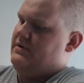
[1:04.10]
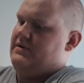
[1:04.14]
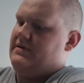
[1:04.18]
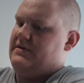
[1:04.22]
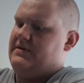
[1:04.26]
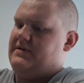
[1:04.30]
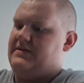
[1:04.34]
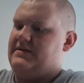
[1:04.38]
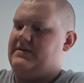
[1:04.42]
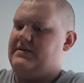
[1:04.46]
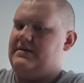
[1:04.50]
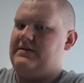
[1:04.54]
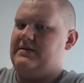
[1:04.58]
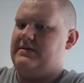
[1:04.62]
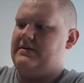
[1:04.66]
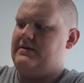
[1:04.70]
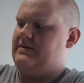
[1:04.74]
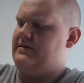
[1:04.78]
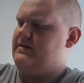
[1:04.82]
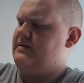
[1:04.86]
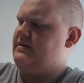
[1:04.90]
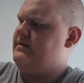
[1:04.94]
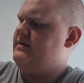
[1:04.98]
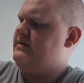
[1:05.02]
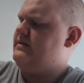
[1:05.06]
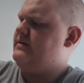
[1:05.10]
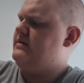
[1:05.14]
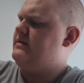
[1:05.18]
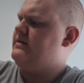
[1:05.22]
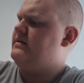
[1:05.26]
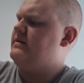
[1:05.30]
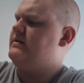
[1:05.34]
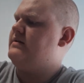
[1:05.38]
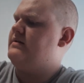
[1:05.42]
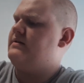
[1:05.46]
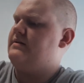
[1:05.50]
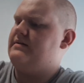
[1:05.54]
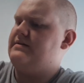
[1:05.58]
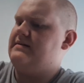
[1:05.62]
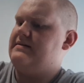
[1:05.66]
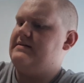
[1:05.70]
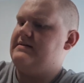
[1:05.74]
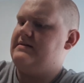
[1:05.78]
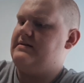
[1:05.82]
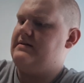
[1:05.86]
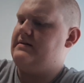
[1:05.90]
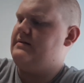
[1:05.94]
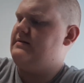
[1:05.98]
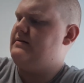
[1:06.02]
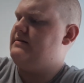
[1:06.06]

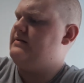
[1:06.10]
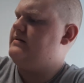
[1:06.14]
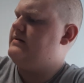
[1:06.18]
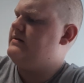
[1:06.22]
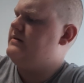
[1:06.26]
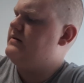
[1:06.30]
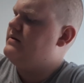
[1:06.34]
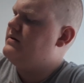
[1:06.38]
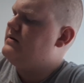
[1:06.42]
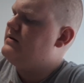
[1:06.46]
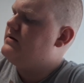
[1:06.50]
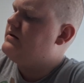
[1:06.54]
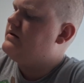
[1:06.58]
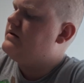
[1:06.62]
Nobody speaks.